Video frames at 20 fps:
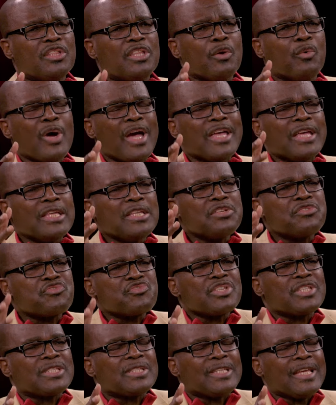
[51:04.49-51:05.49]
they were
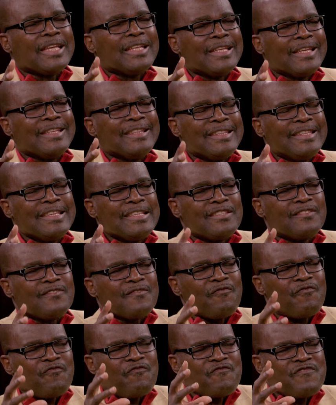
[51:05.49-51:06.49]
interested in these
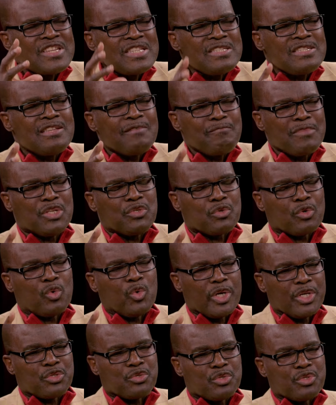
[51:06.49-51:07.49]
fundamental
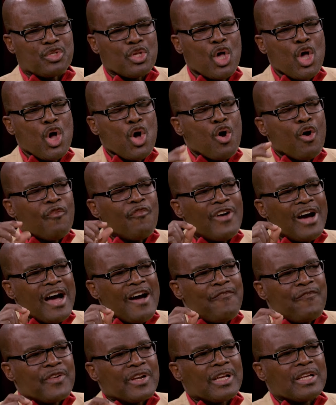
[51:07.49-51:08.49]
questions of
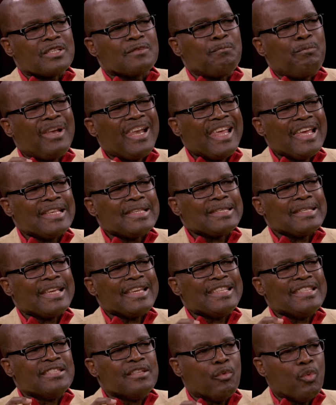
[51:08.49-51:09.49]
Africa's place
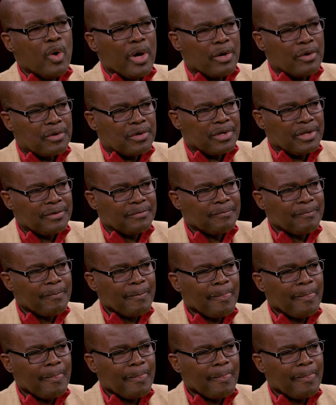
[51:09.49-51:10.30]
in the world. Mm -hmm.